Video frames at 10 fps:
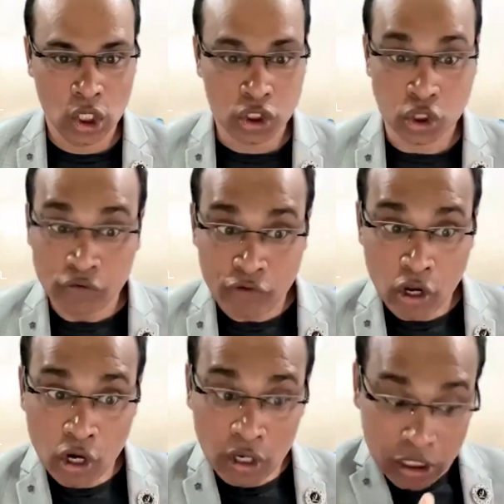So if
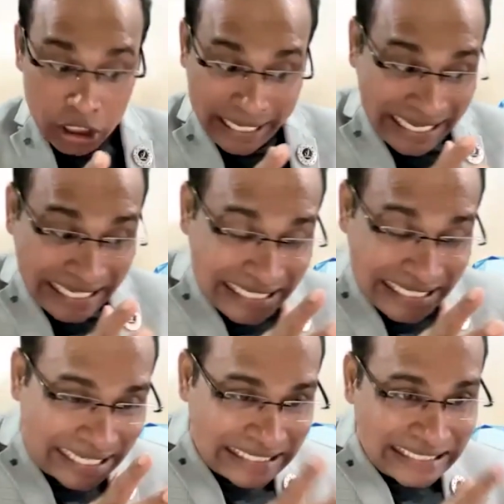your
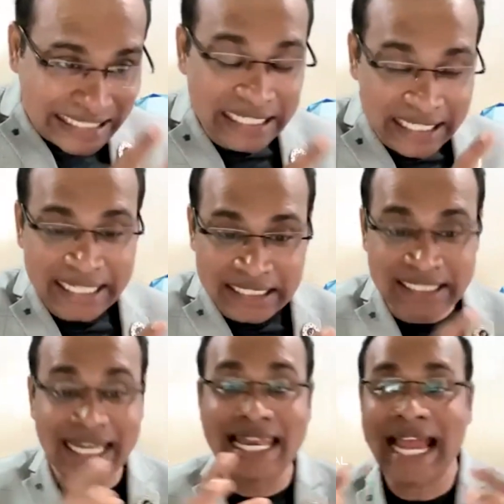intensity is
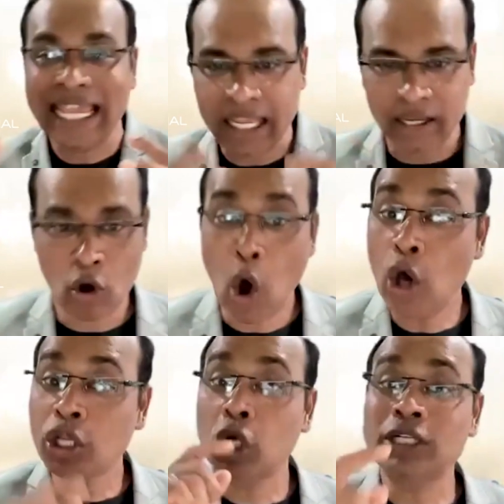lacking
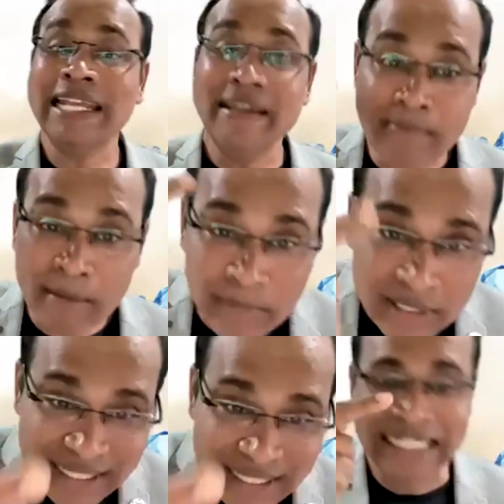or your team
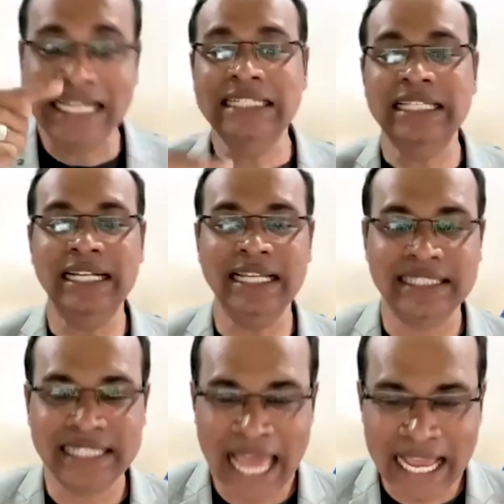members' intensity
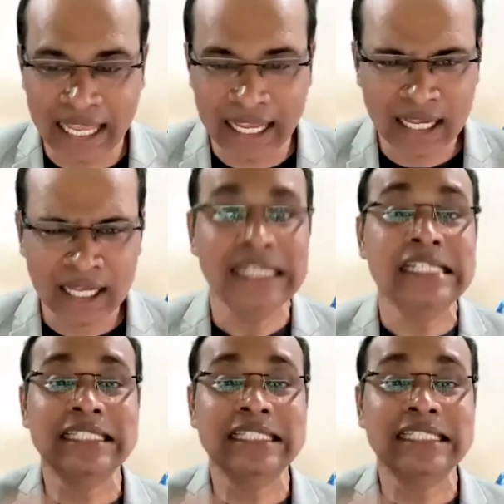is lacking,